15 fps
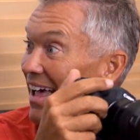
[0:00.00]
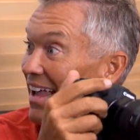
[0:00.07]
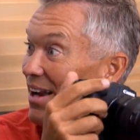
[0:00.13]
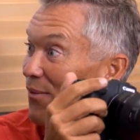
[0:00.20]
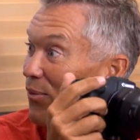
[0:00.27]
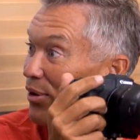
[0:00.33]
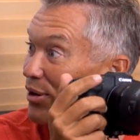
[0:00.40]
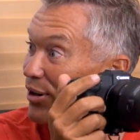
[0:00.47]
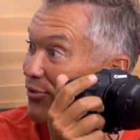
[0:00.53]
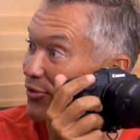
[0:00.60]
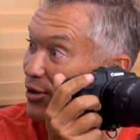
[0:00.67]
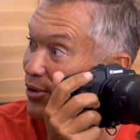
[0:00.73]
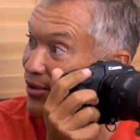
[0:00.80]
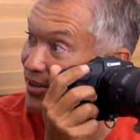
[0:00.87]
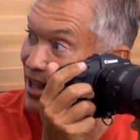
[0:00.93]
and i wonder
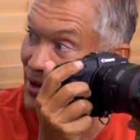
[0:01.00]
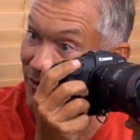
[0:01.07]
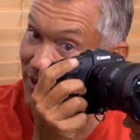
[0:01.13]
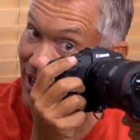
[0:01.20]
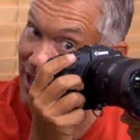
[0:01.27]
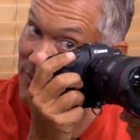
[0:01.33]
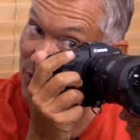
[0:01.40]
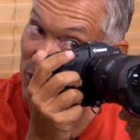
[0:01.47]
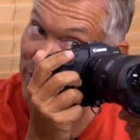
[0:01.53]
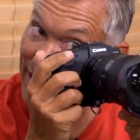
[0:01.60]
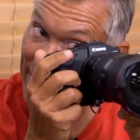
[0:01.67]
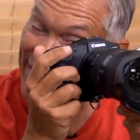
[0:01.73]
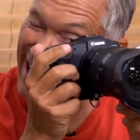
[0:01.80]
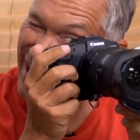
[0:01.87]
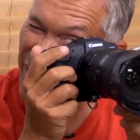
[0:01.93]
if your left eye if you
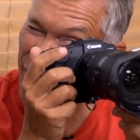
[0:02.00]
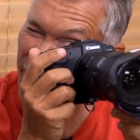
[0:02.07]
get that